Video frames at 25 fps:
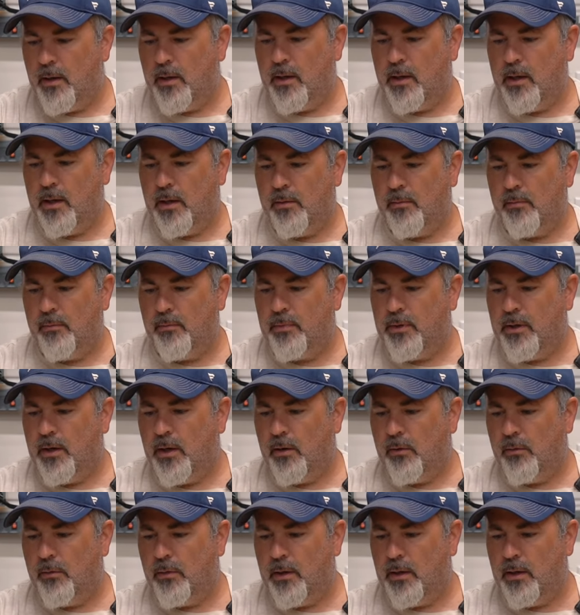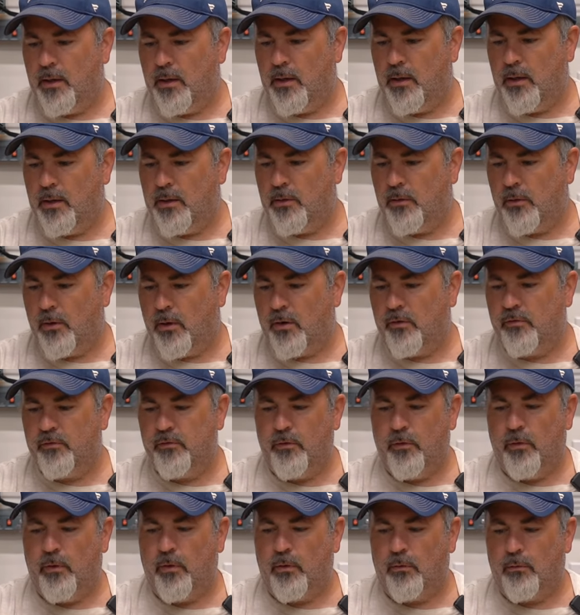in your
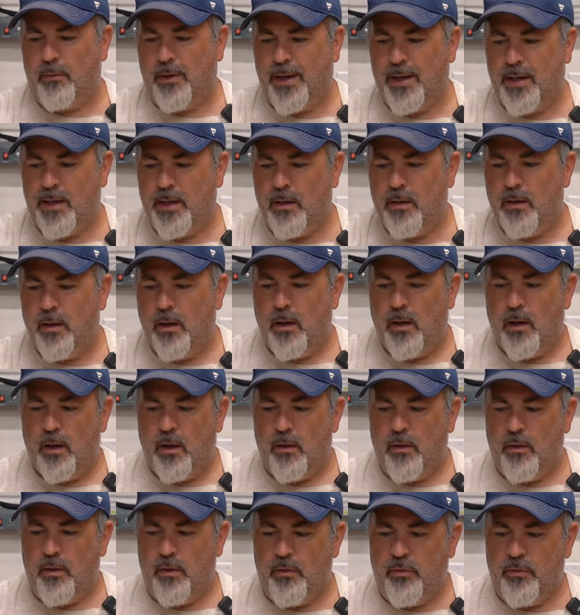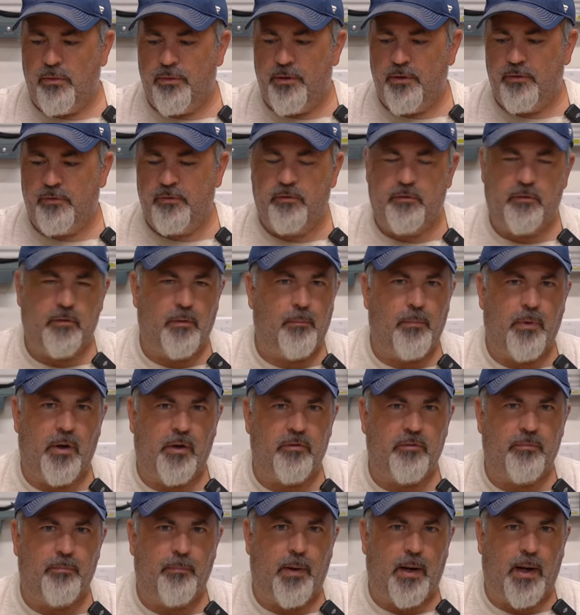arsenal already, this is a
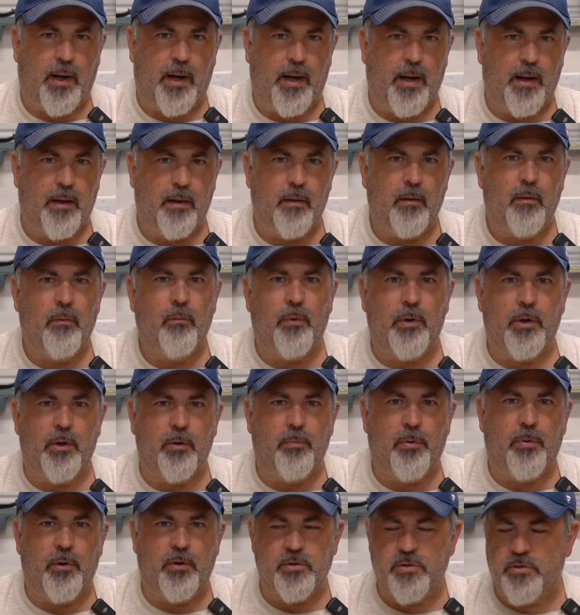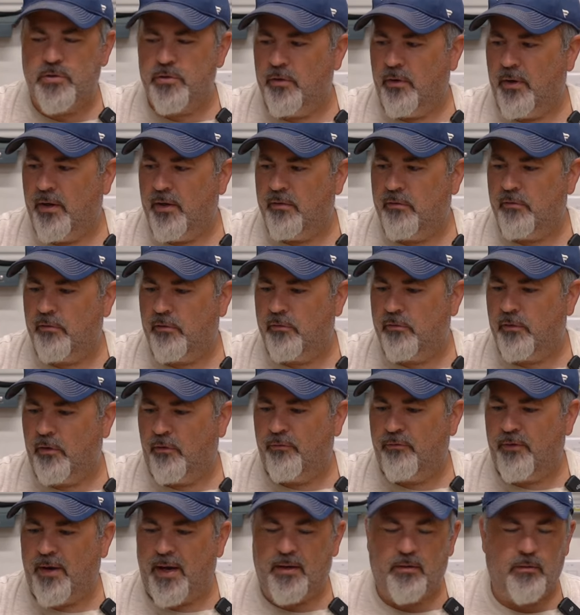must-buy when you purchase the laser. So
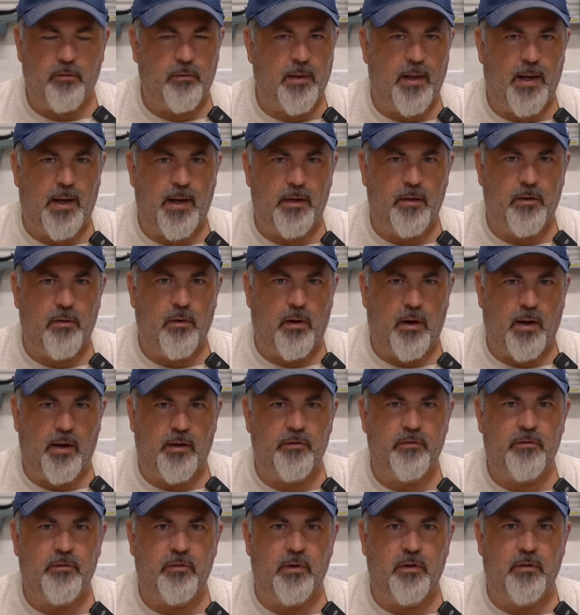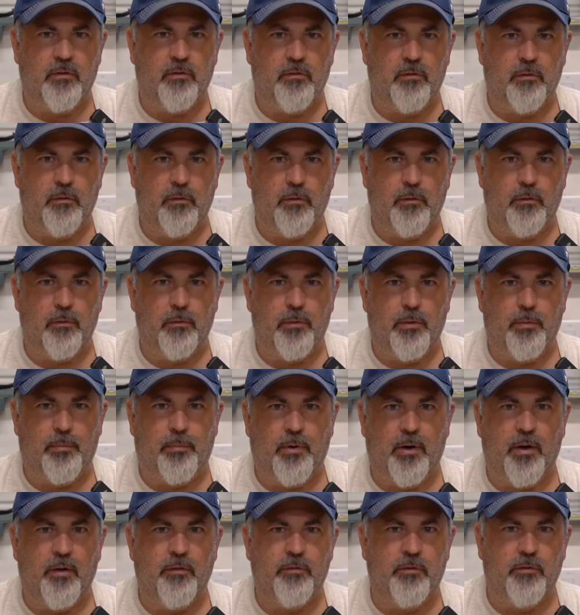factor that cost into the
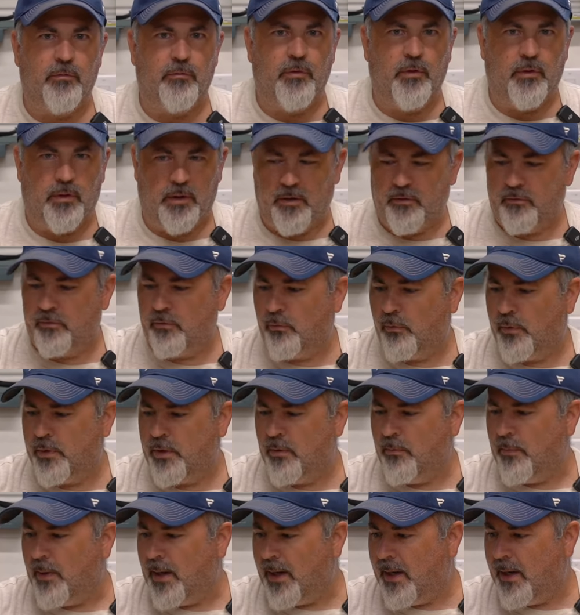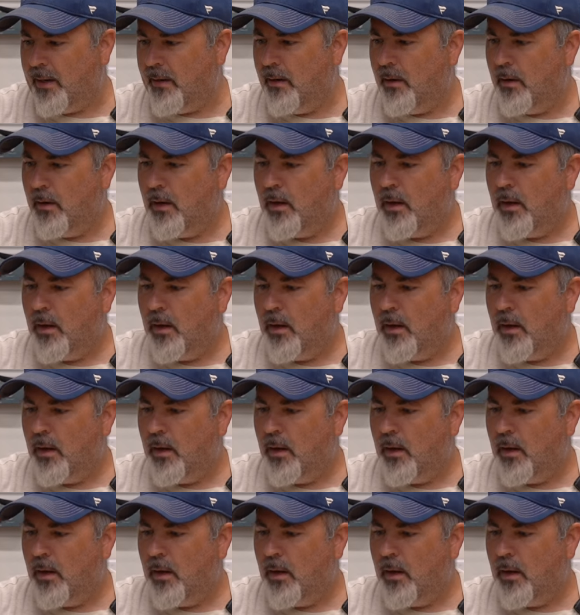price of the laser when you buy it.